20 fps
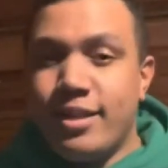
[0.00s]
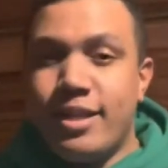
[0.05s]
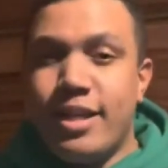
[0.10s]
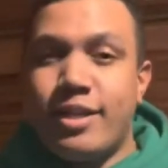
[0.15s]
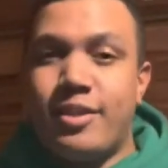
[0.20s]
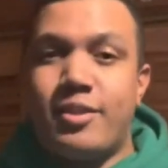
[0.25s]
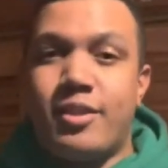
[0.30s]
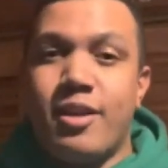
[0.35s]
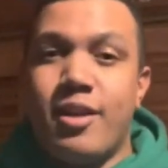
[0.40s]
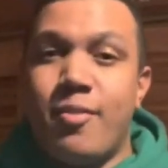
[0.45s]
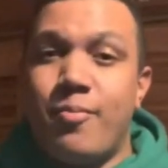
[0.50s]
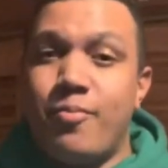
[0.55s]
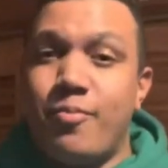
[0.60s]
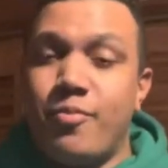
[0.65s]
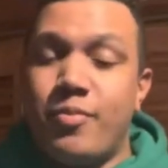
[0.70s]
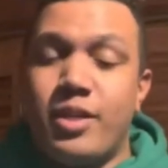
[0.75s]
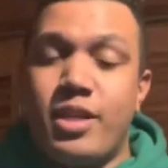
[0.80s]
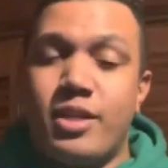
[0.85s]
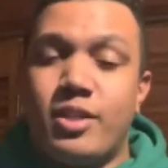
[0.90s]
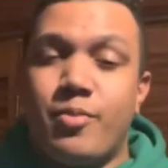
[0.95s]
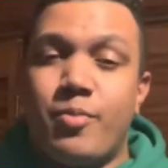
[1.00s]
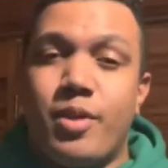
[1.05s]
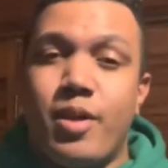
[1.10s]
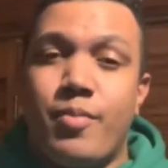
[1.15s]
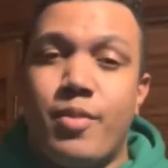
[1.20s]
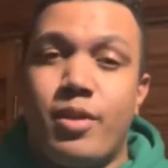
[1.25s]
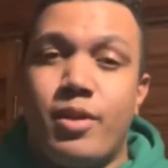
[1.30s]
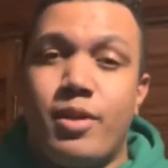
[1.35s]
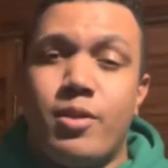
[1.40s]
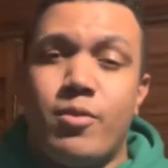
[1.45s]
gets them, gets to
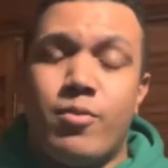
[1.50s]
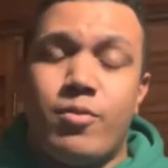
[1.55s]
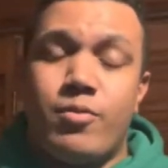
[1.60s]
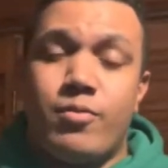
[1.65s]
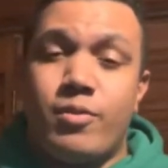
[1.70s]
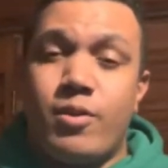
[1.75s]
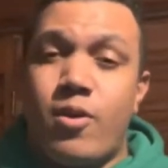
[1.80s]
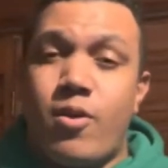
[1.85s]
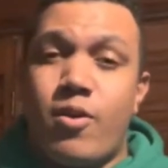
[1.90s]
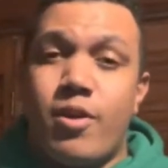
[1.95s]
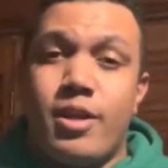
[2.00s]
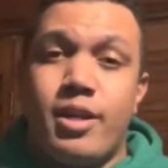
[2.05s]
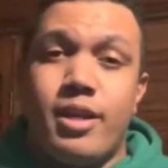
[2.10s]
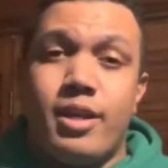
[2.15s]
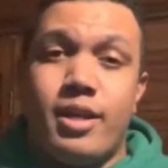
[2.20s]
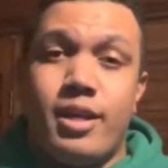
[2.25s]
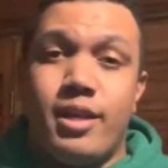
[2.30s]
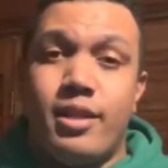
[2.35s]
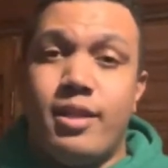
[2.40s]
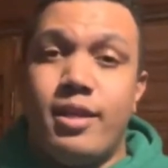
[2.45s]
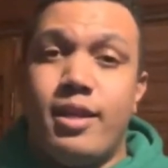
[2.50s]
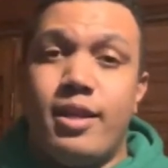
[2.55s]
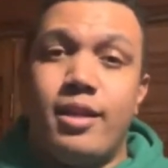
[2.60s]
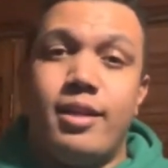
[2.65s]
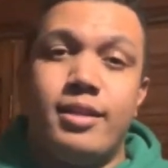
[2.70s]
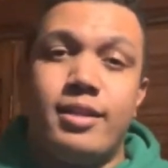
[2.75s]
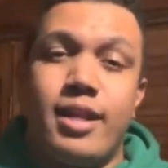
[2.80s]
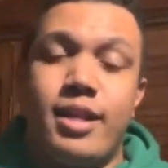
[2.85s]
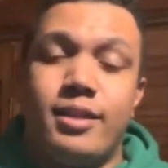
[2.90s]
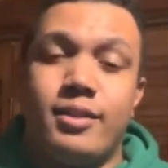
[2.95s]
become the legal guardian and
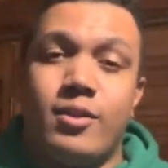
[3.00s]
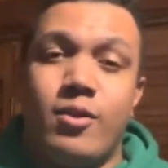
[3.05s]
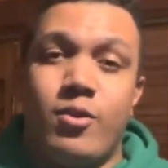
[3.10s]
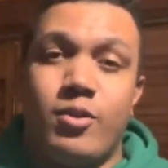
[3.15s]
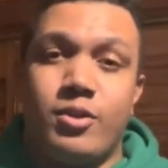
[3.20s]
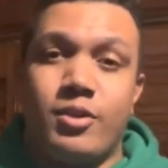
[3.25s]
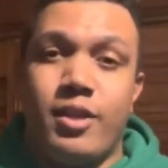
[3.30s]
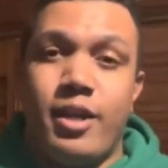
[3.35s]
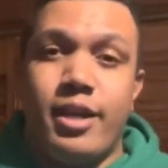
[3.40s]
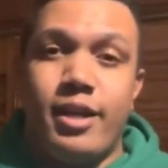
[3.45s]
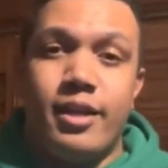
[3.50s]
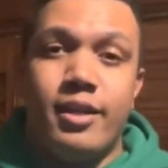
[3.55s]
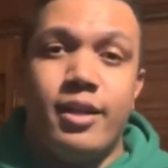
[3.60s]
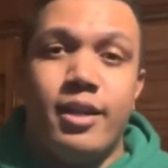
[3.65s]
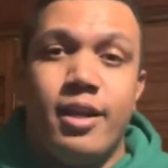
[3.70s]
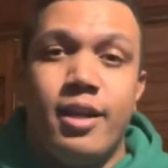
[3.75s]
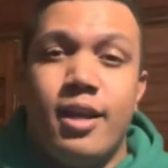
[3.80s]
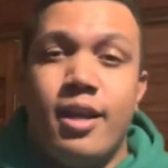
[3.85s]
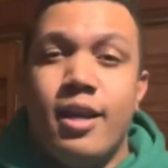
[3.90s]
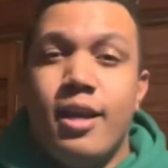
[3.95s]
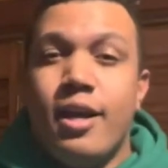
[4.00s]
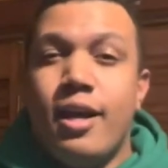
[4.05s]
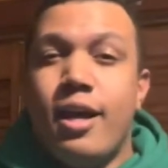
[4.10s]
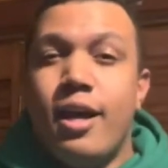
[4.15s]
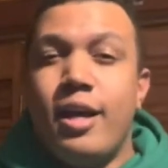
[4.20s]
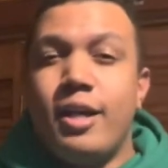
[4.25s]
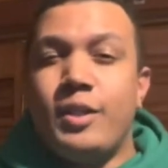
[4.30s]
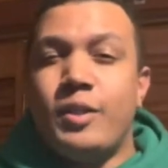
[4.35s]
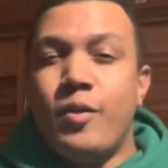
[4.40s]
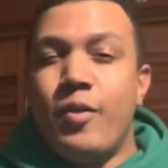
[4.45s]
then takes their estate.
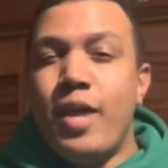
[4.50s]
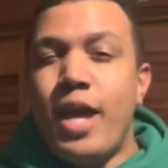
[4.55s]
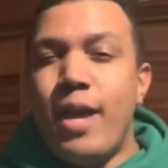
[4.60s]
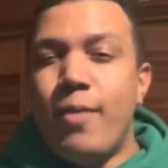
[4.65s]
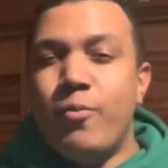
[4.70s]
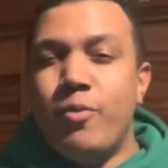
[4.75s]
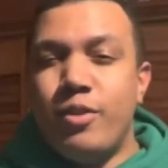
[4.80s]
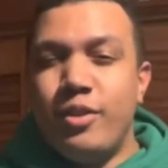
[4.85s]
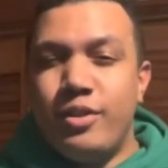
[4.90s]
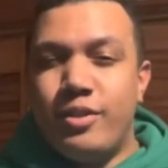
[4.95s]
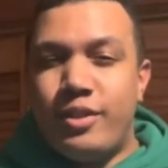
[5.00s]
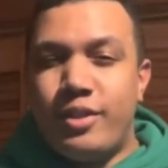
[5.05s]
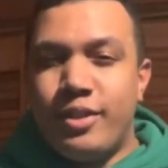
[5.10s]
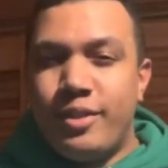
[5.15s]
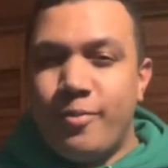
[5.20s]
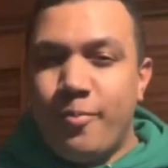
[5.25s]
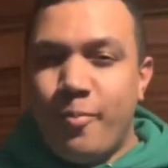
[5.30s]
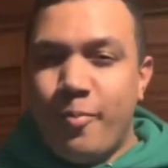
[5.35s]
Uh, so that was,